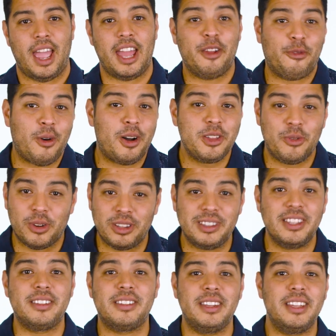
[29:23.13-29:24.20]
And if while you were
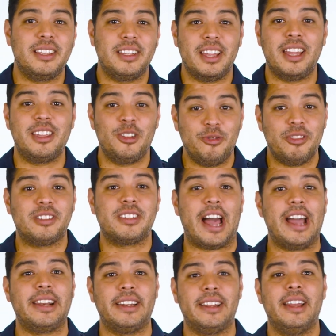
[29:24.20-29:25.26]
listening today, you
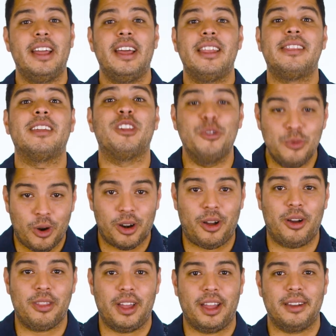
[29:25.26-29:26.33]
decided that you want
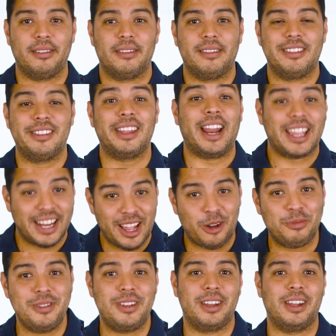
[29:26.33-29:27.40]
all that, then I can
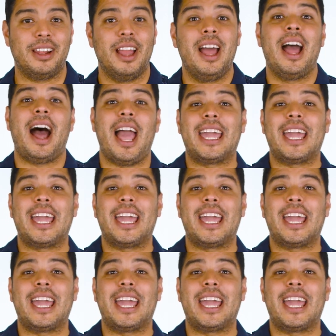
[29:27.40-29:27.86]
help you get it.